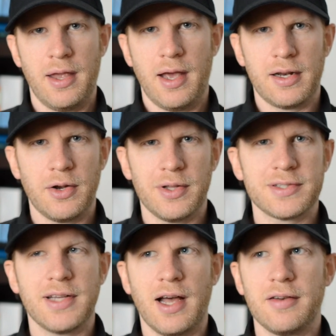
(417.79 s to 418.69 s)
And I know
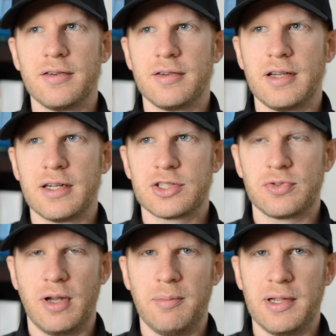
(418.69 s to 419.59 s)
that's not
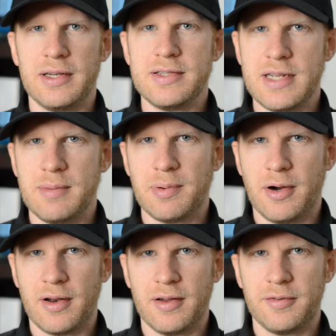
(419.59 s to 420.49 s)
extremely deep
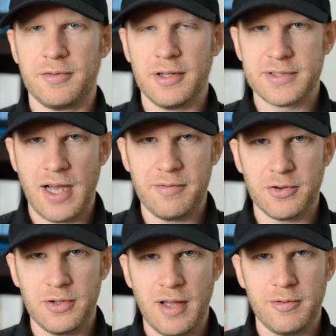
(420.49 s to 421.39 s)
on a
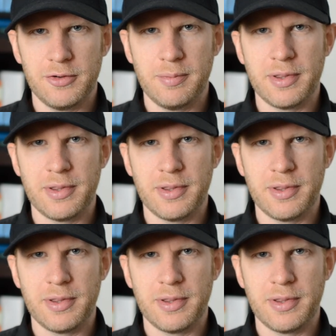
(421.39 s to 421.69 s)
philosophical level,